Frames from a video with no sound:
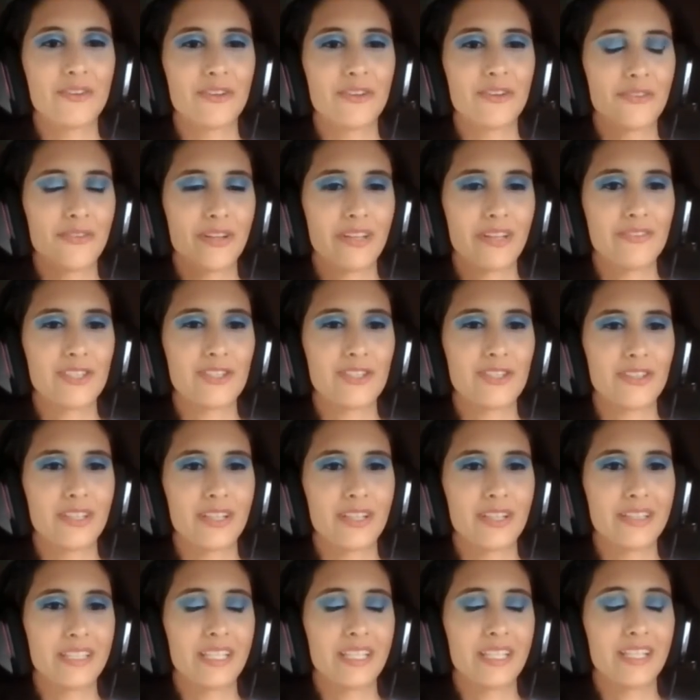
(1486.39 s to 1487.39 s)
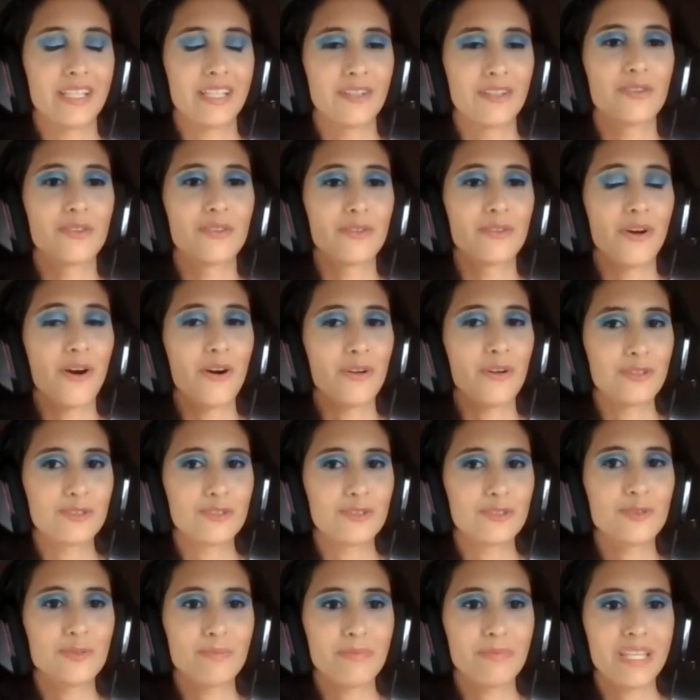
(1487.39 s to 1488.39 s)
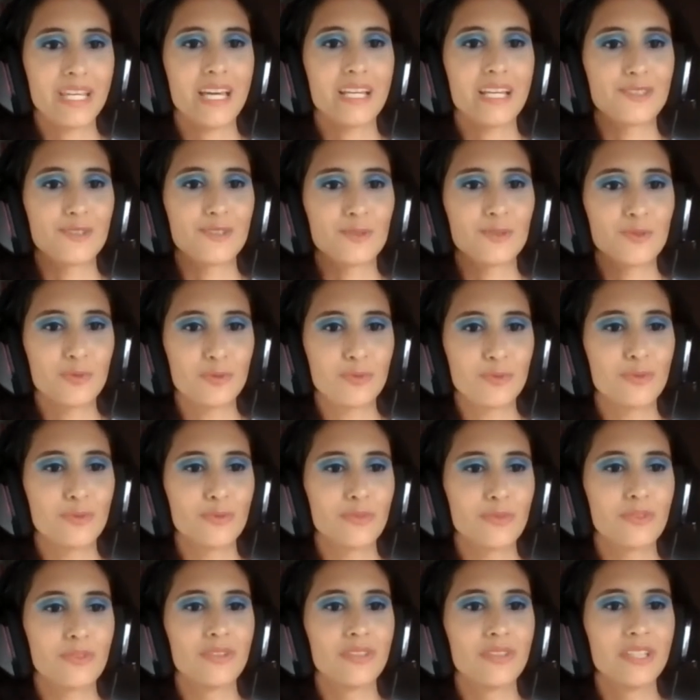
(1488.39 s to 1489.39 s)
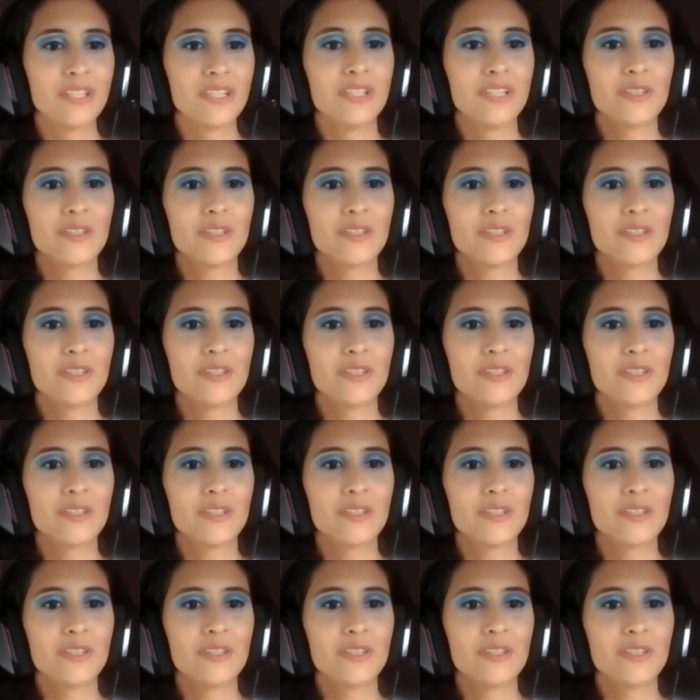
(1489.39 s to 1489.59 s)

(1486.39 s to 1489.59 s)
or creative journaling could also be a tool